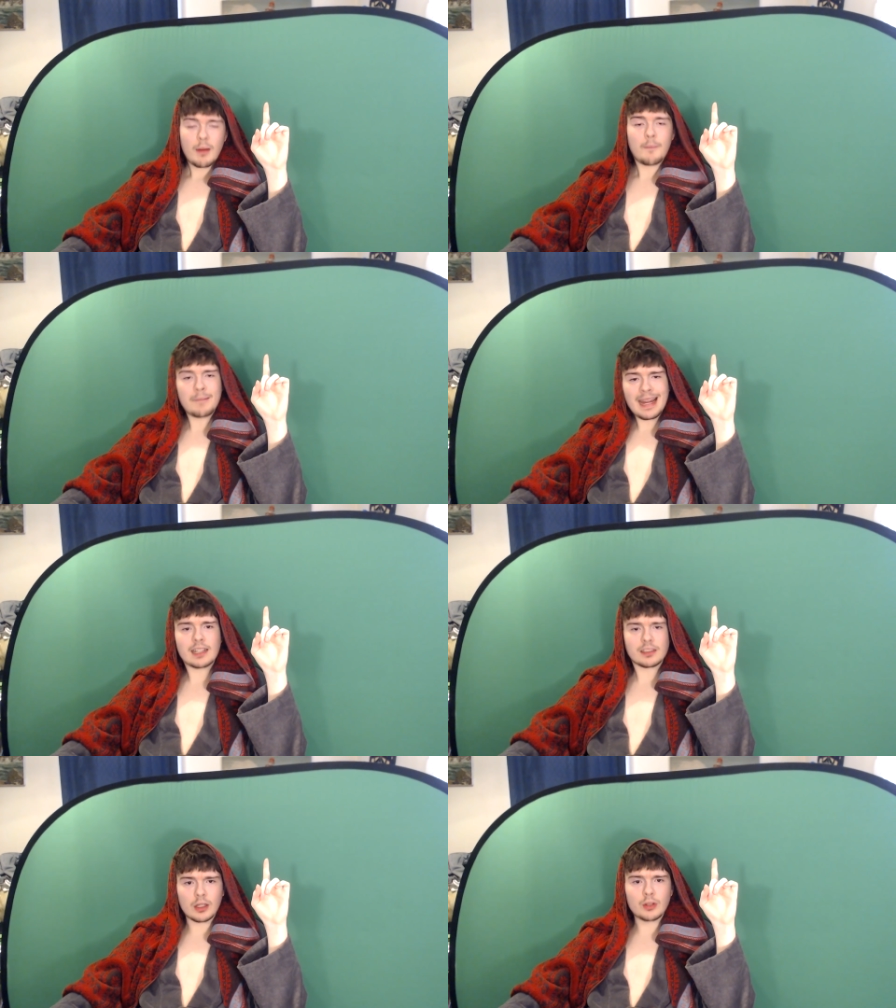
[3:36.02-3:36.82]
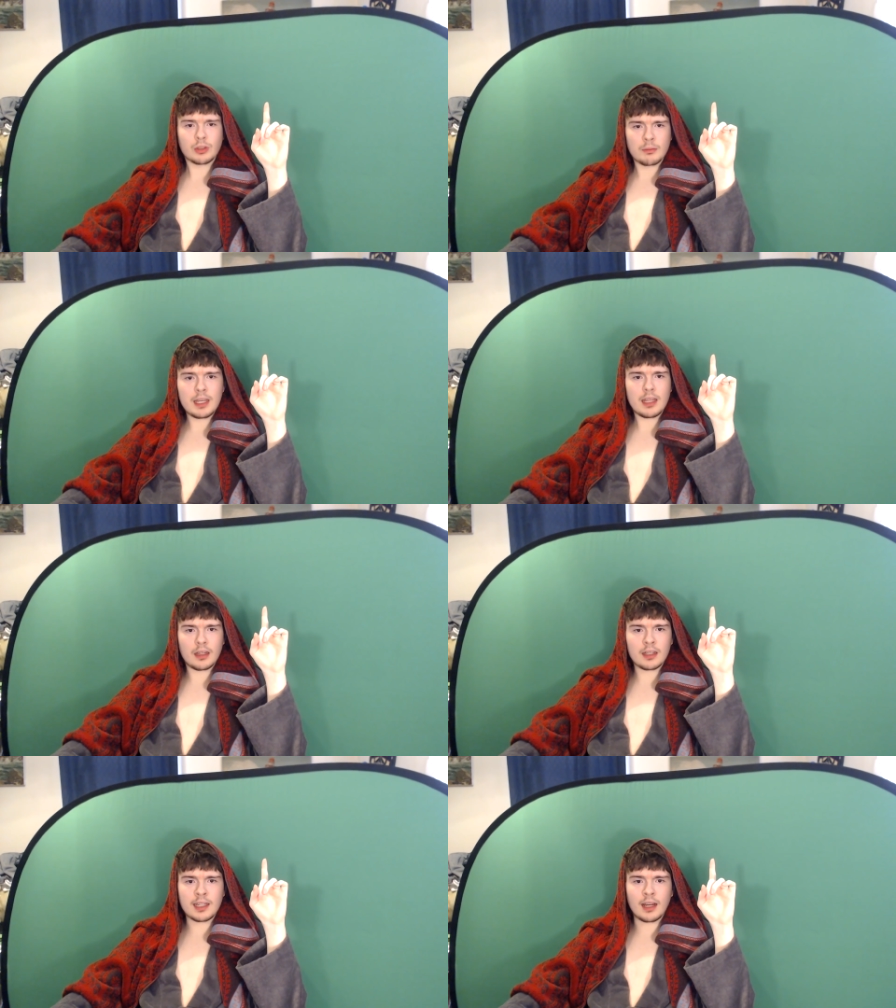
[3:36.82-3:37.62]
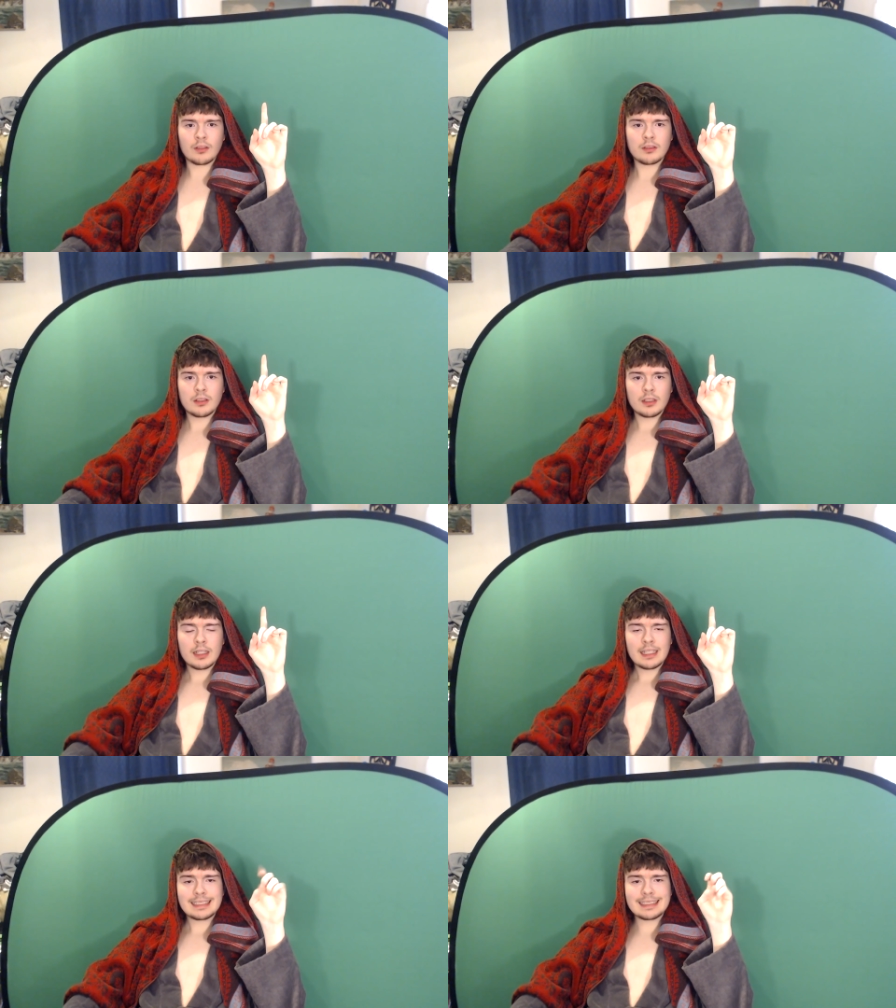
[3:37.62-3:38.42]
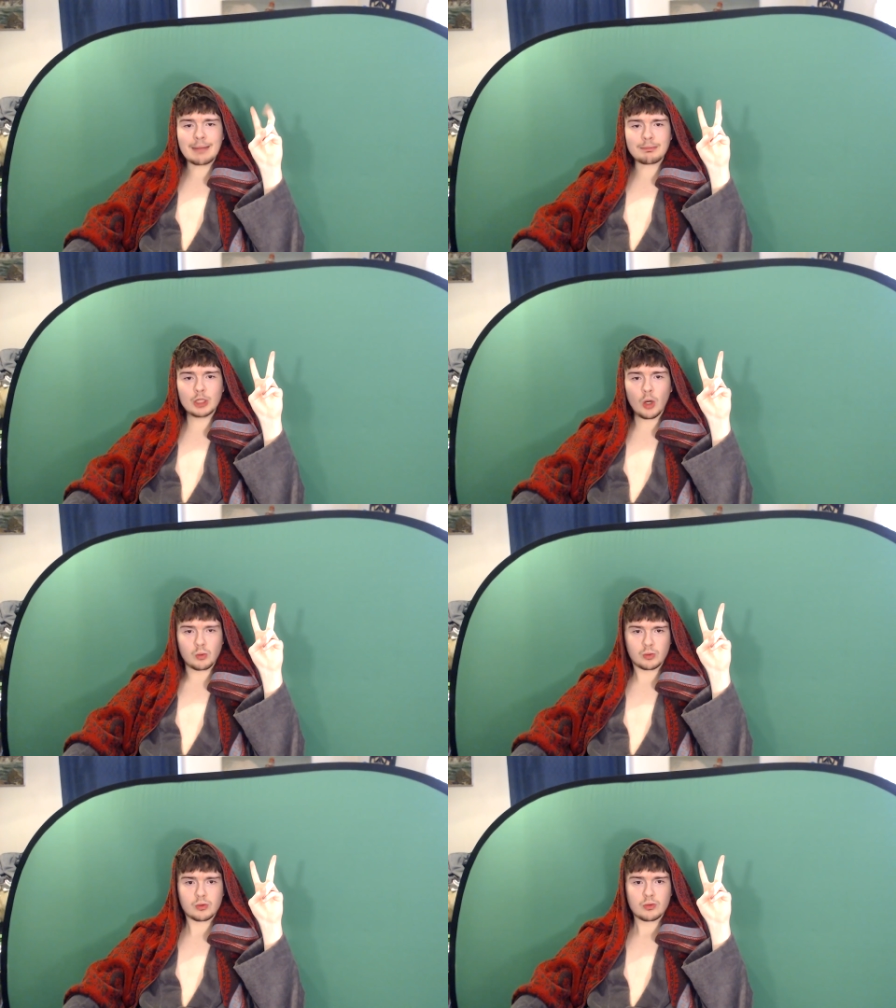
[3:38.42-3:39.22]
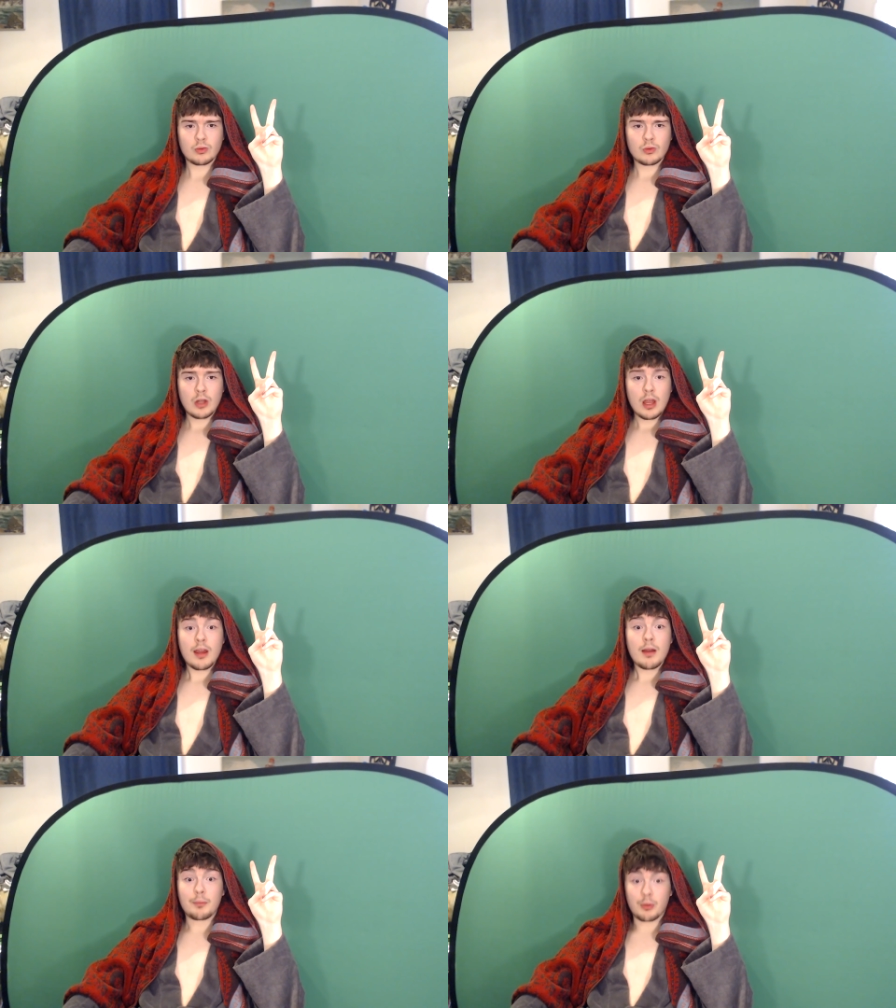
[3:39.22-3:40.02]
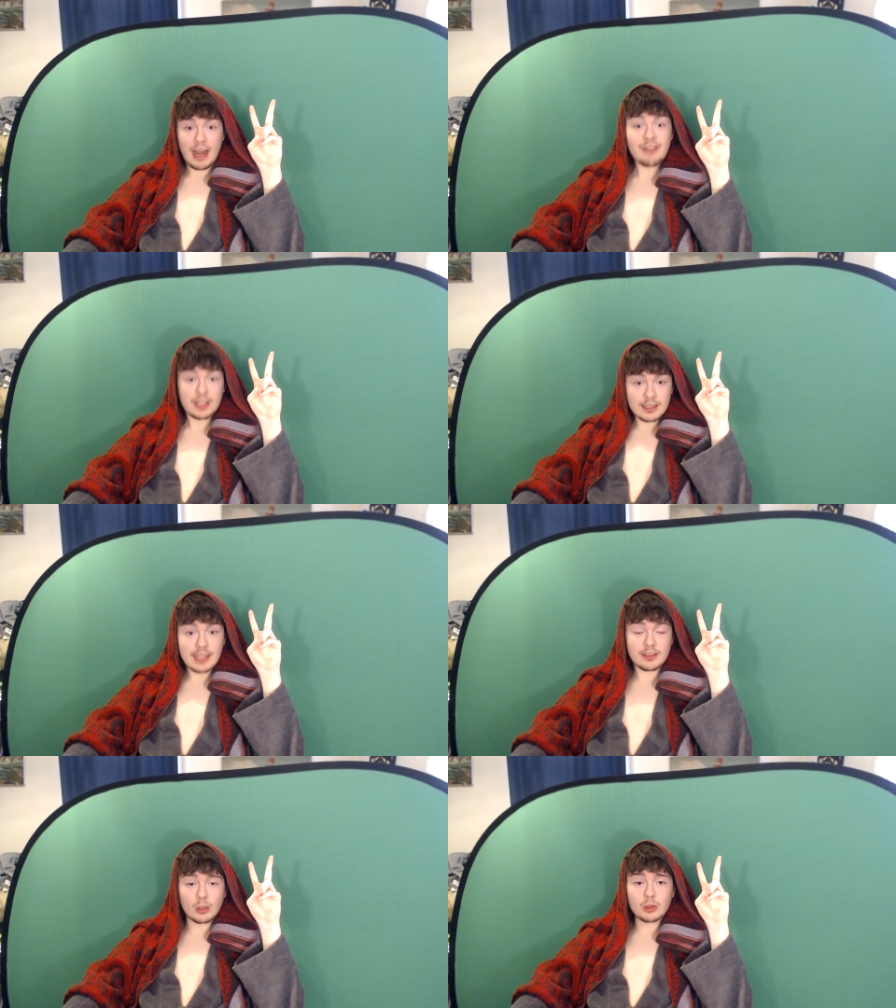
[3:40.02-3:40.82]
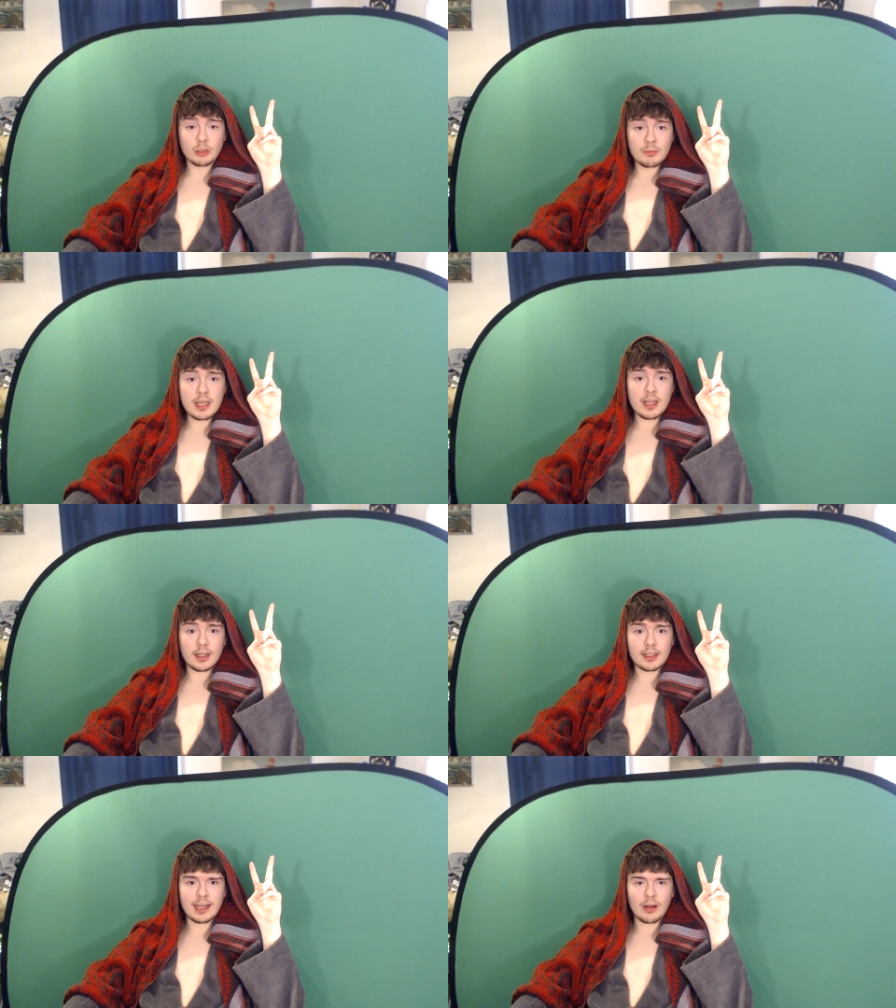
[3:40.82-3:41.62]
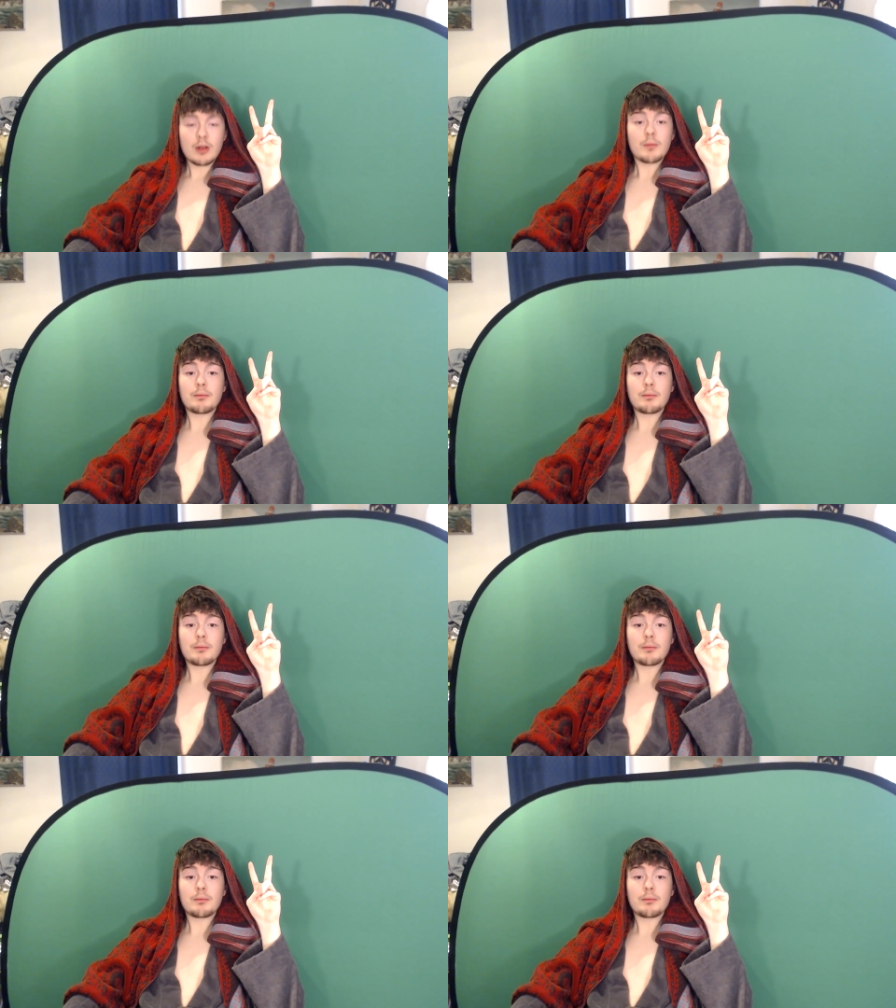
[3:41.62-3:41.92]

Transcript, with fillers: make a social media account. Step dos, private that social media account.